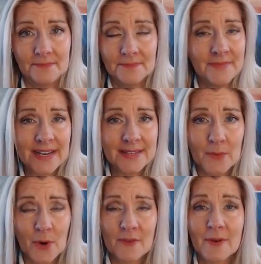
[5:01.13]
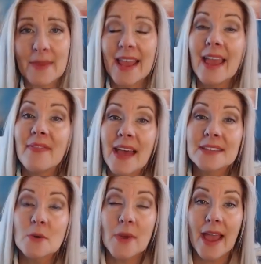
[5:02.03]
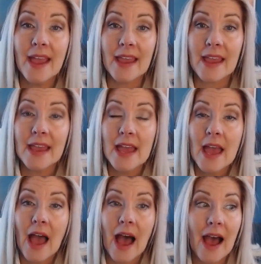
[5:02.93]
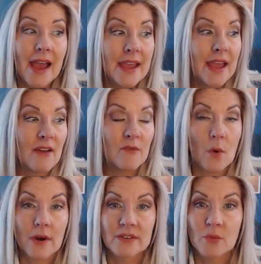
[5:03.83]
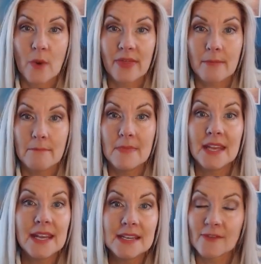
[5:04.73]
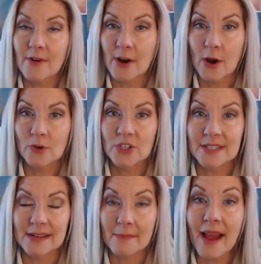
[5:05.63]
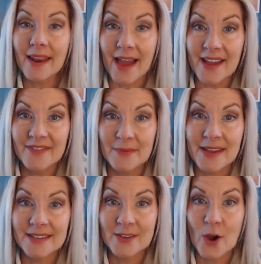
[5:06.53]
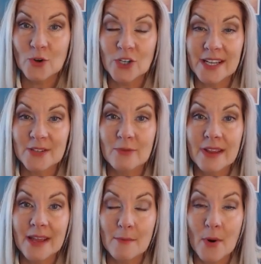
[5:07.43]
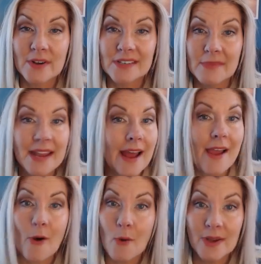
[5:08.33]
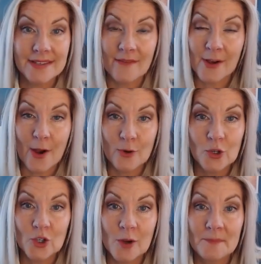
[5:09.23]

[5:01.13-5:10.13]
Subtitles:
that doesn't work for me. And that's okay. I have worked with many different coaches in my life because coaching is really important to me, and I always have a coach.